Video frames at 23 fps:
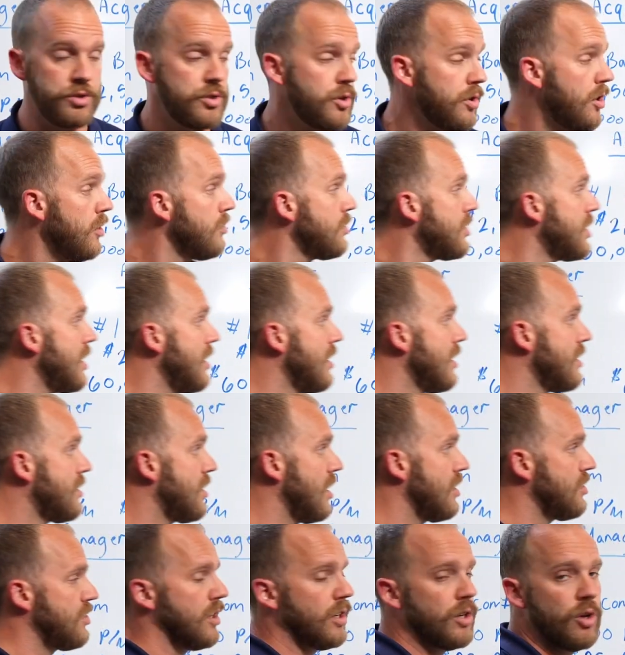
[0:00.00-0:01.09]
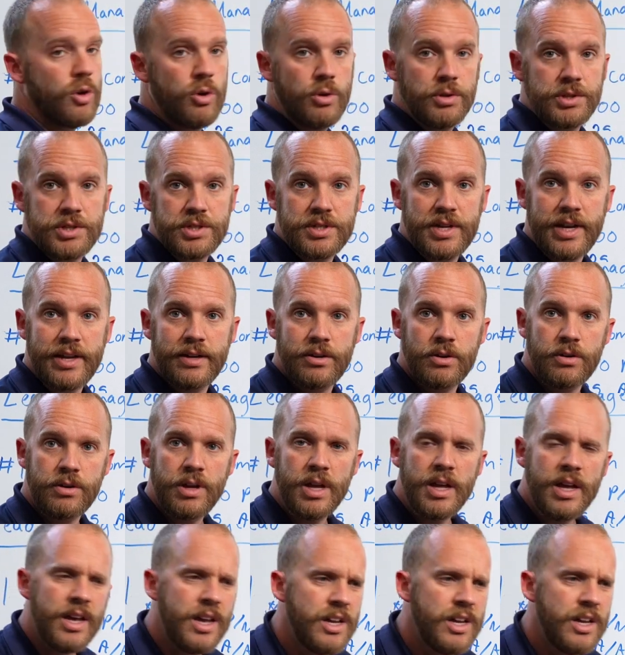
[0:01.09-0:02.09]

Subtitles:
So don't see this as the gold standard.